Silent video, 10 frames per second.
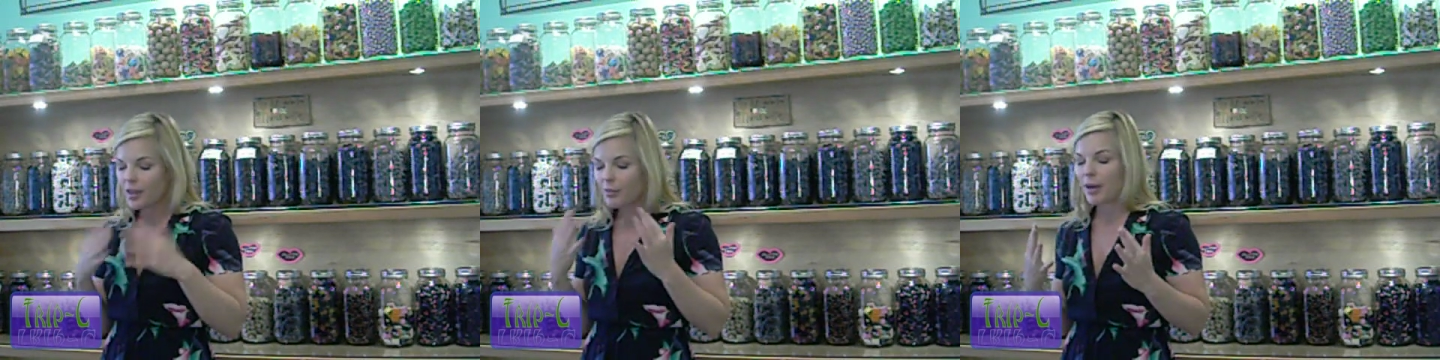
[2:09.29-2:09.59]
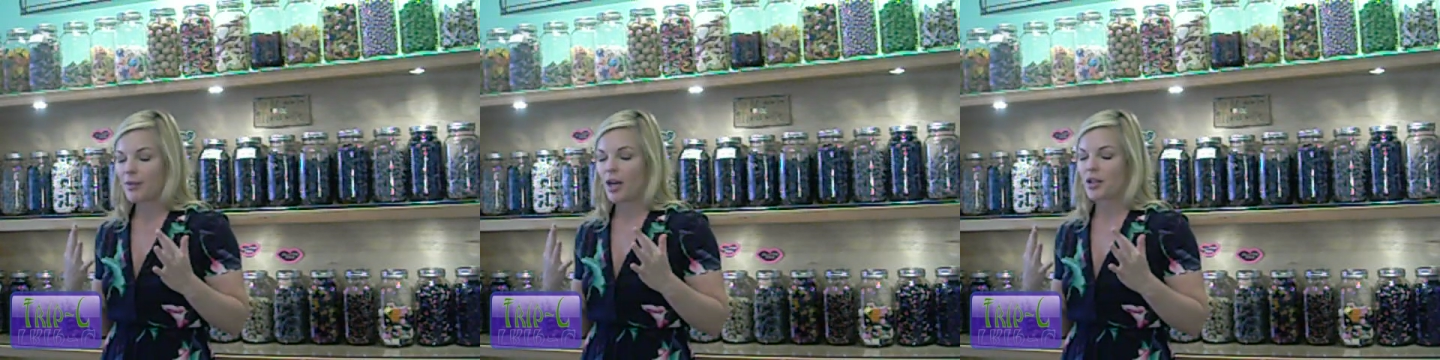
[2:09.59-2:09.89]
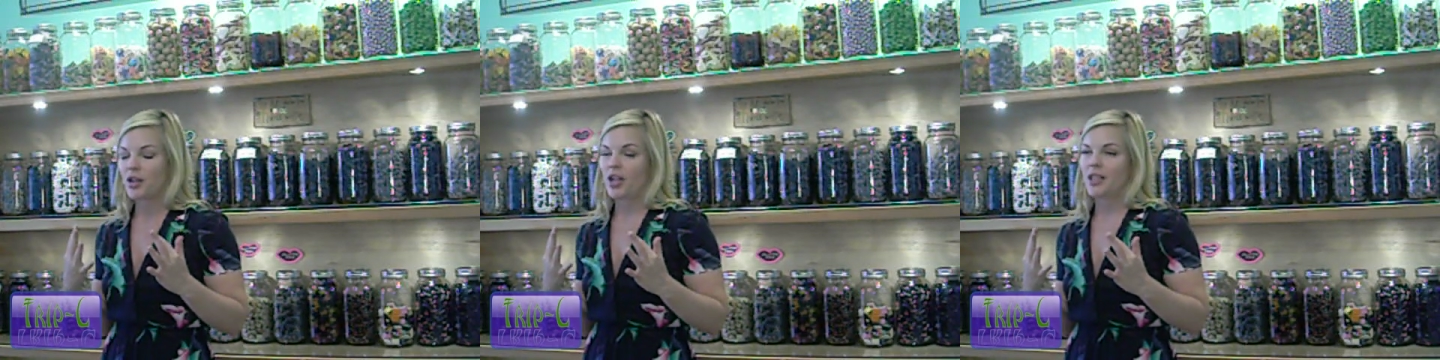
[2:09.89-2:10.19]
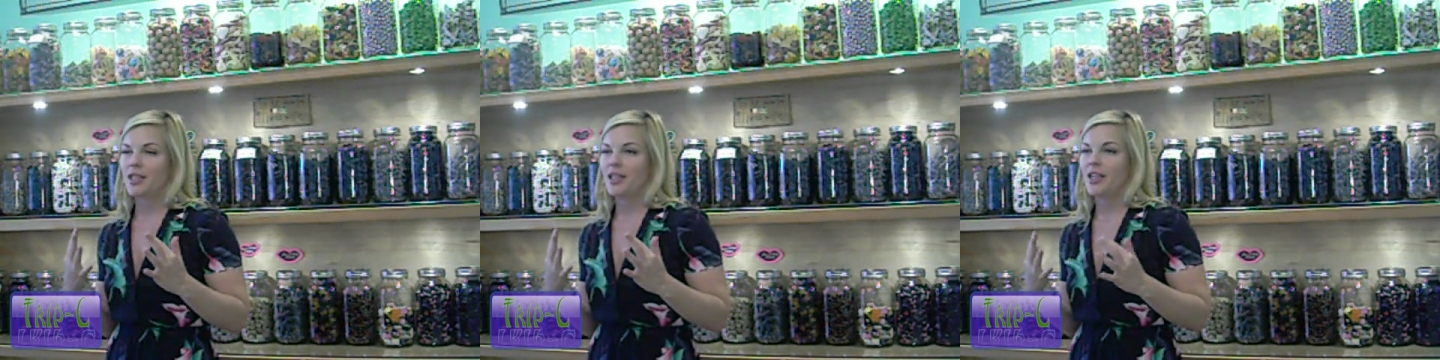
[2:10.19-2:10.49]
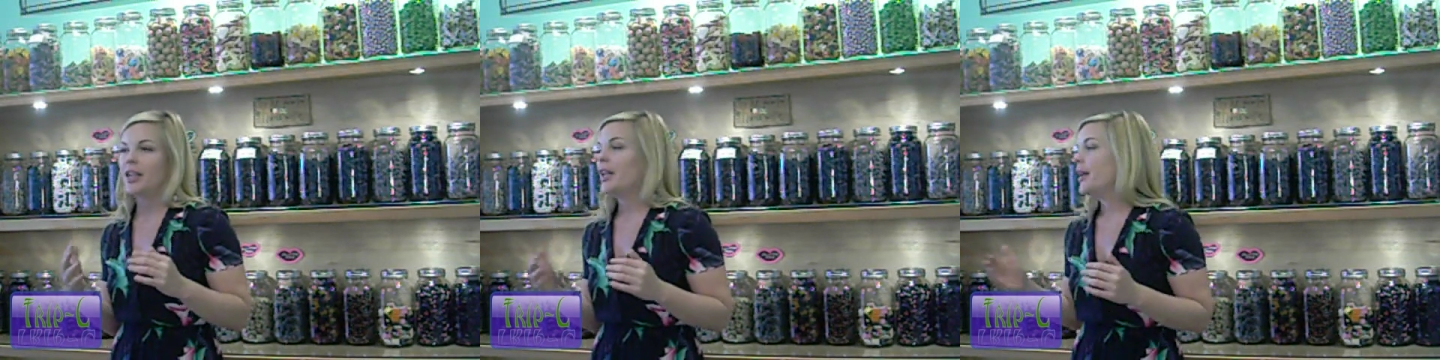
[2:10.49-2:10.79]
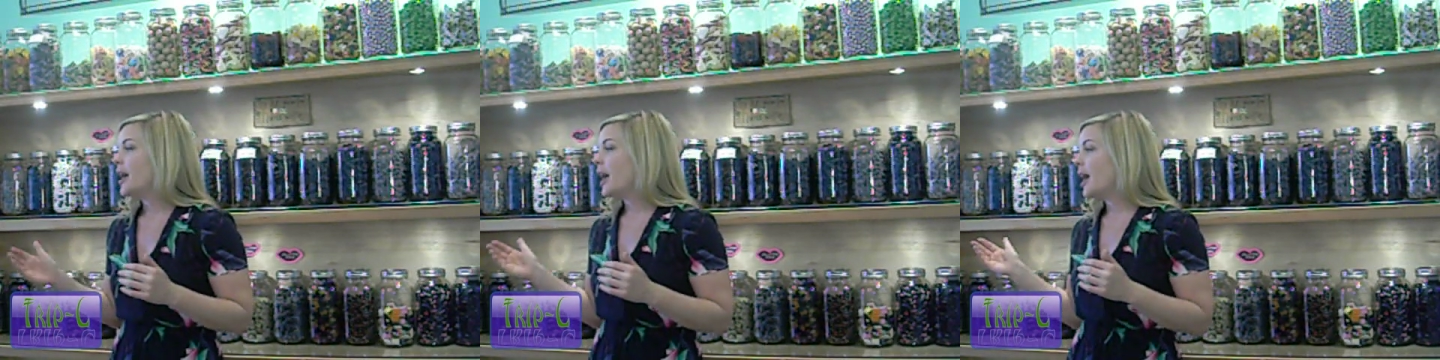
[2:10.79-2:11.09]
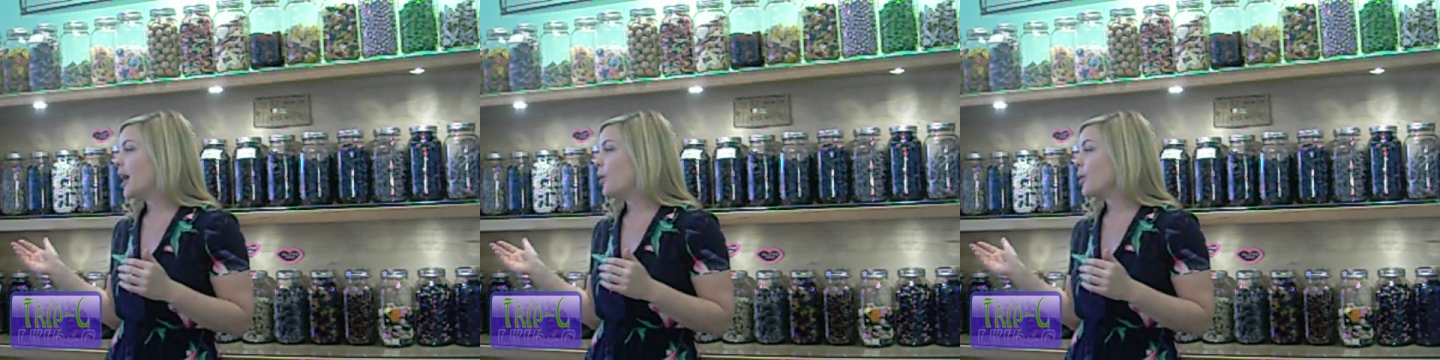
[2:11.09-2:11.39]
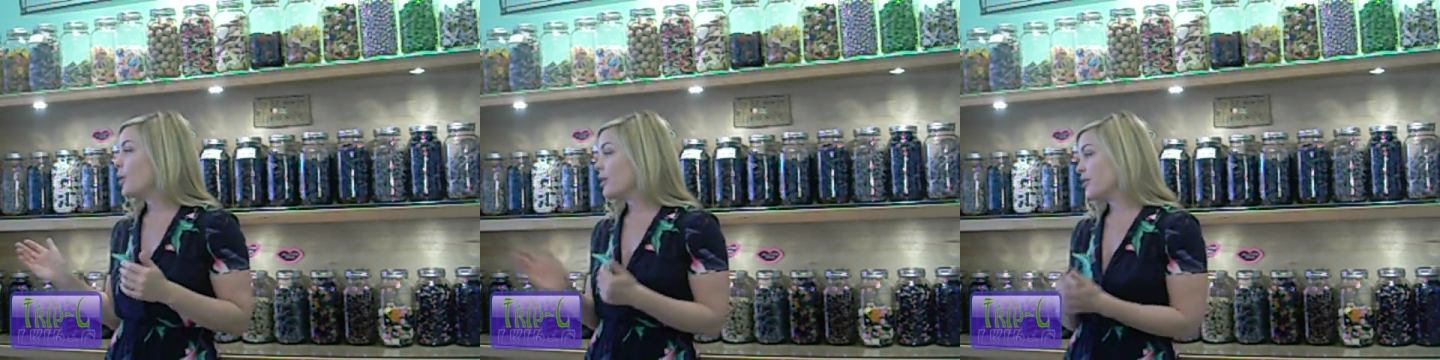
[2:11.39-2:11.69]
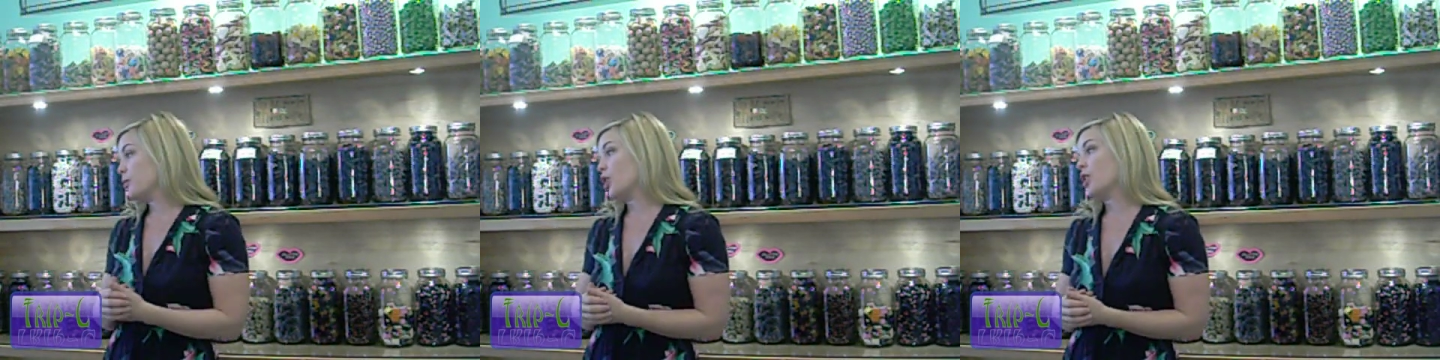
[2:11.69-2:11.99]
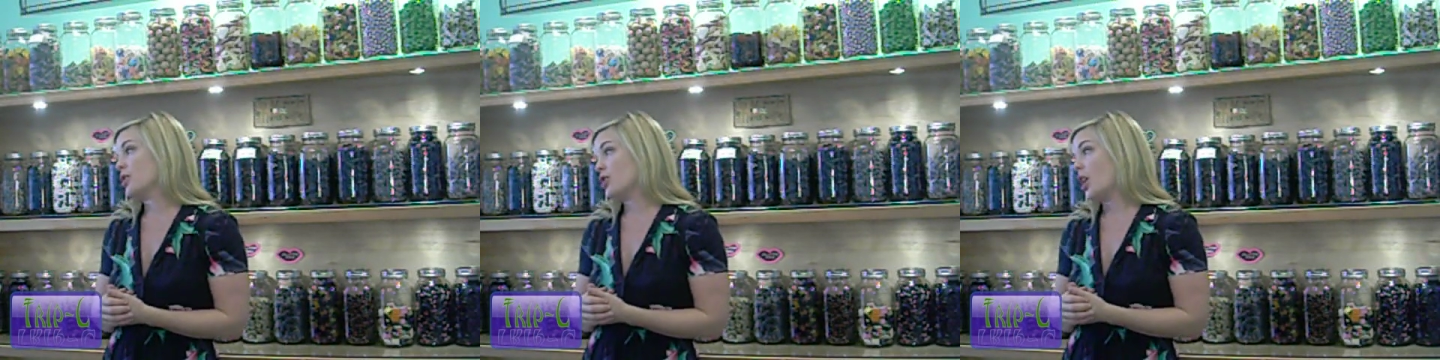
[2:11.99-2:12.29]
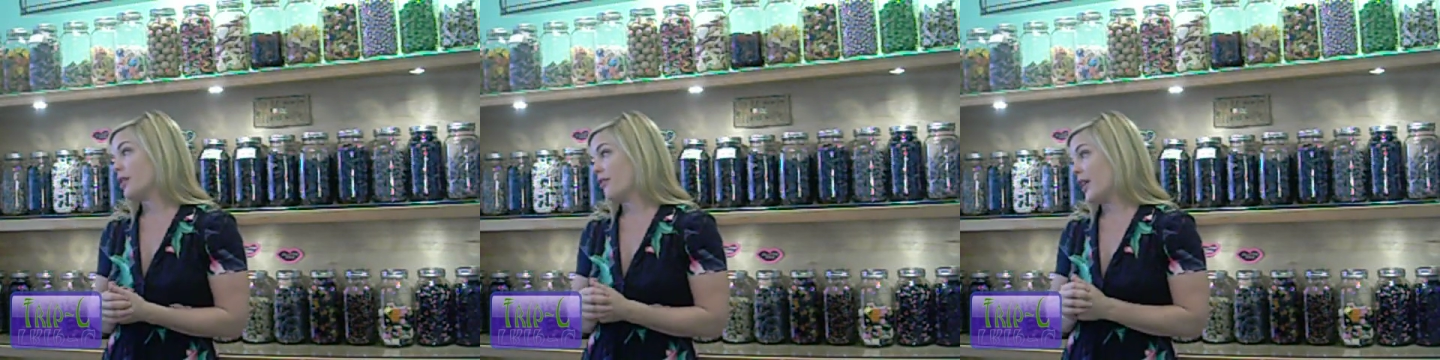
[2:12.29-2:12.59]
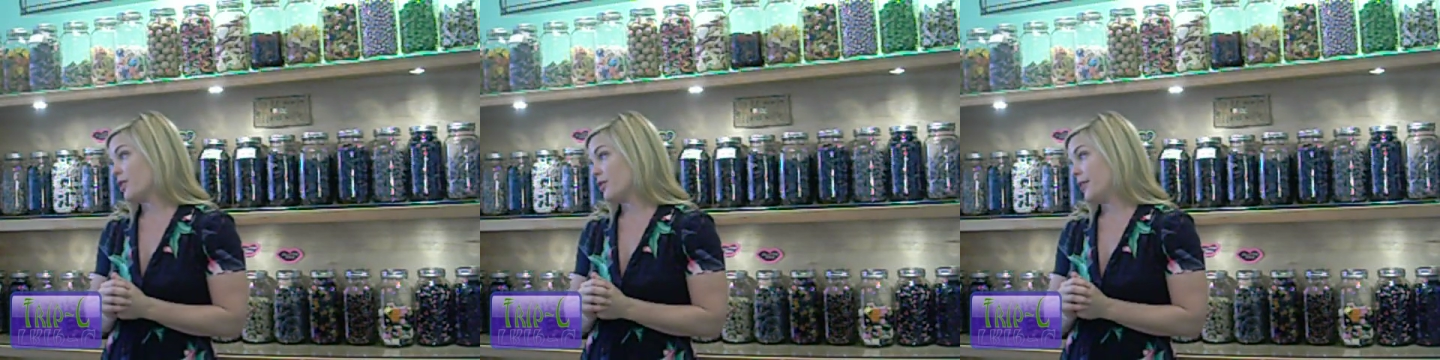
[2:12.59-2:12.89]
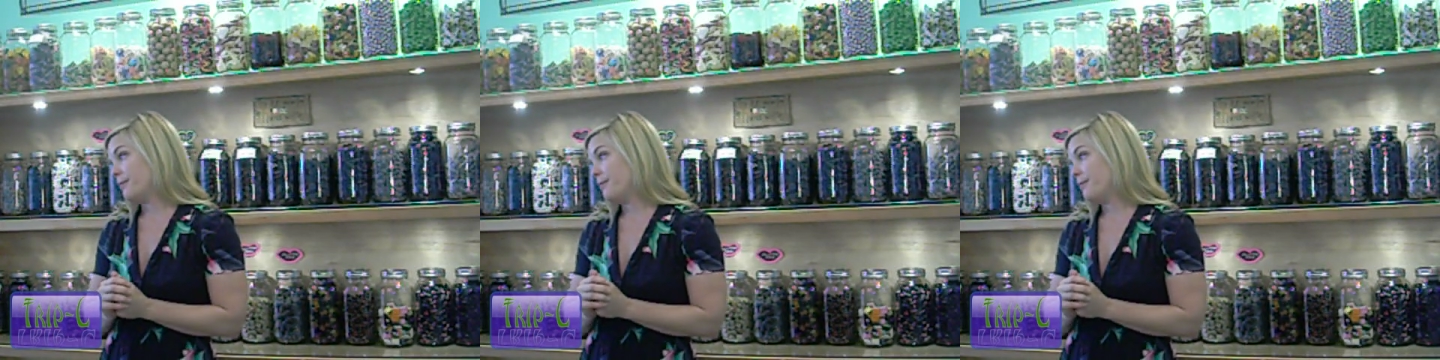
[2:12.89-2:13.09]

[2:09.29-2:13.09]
but I'm not a chocolatier. We order from Charlie's Chocolate Factory.